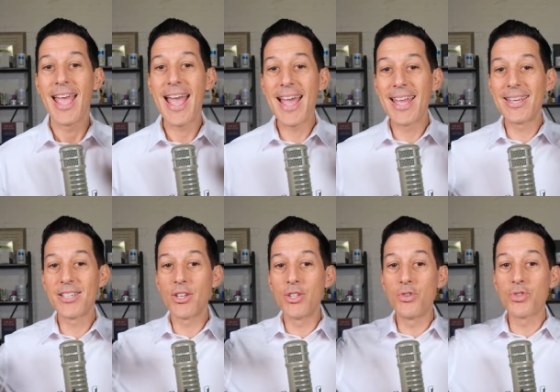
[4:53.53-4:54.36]

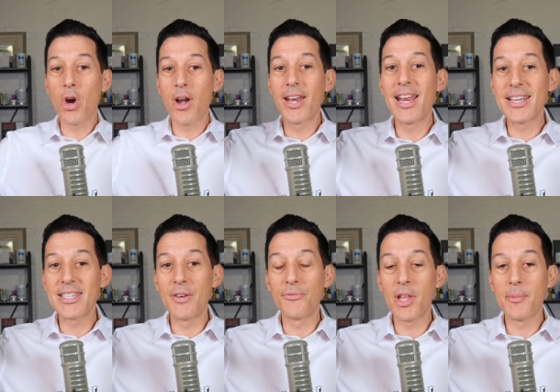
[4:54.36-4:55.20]
And you started an
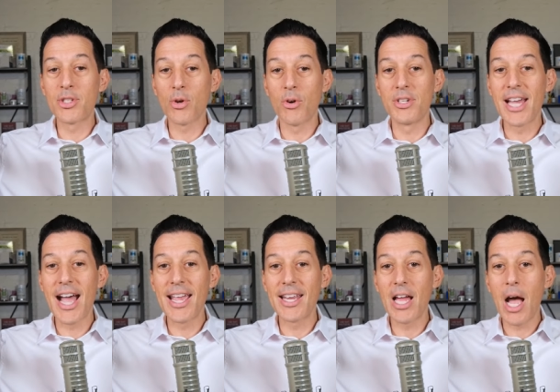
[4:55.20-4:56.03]
anti-inflammatory
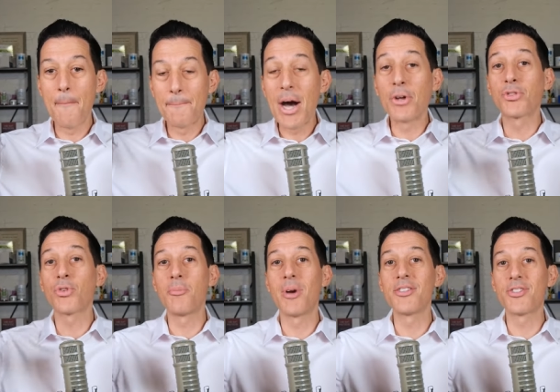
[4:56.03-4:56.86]
diet about
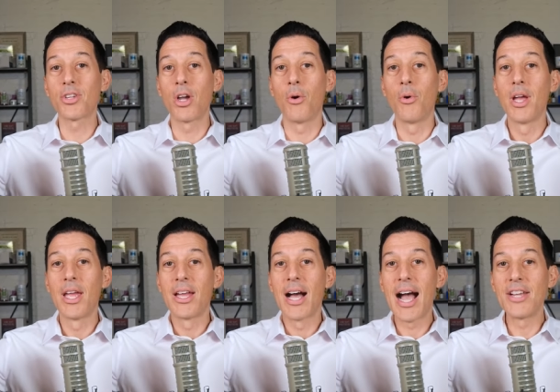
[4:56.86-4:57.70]
3 months ago.
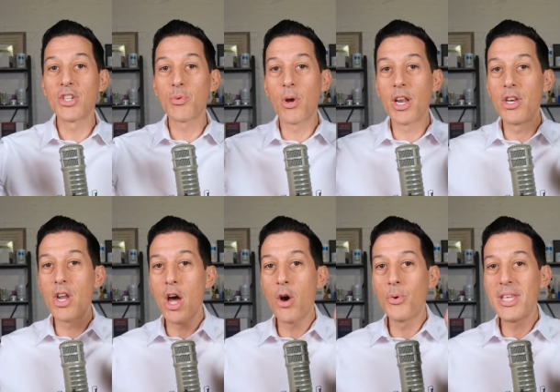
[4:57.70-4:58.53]
I just want to
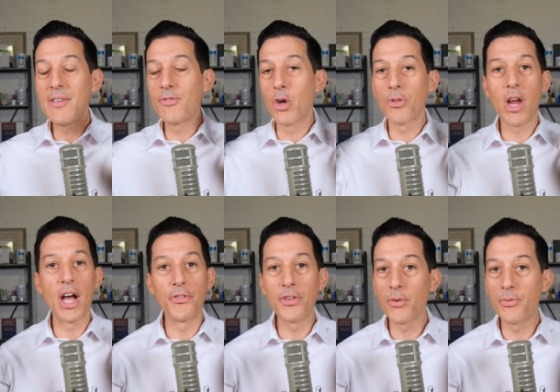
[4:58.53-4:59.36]
know, even though they're
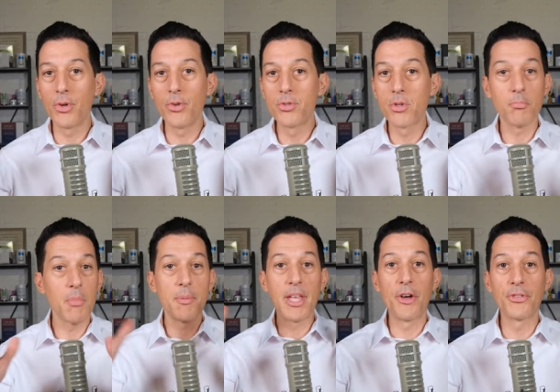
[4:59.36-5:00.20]
healthier foods and
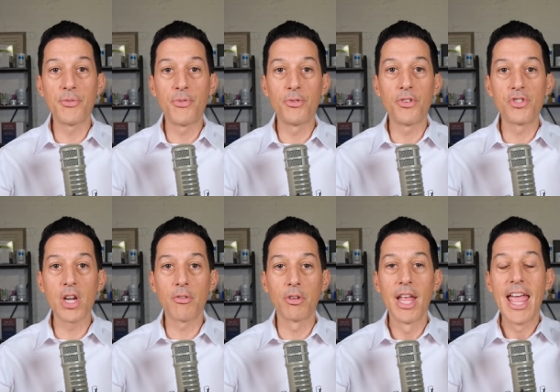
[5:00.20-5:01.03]
maybe healthy foods in
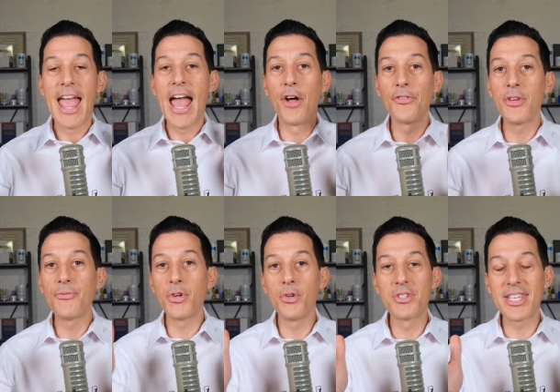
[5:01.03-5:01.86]
general, healthy
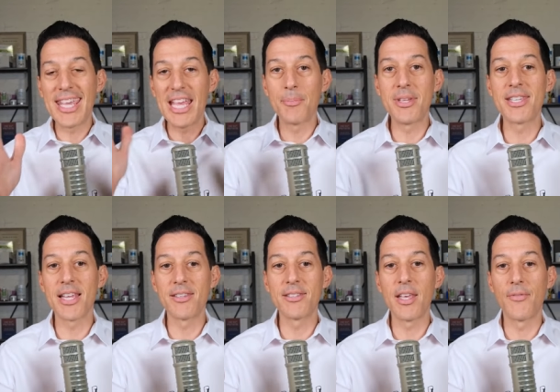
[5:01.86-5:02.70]
foods can be
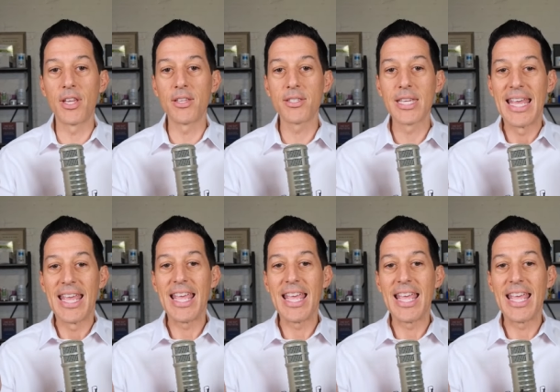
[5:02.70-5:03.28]
sensitivities.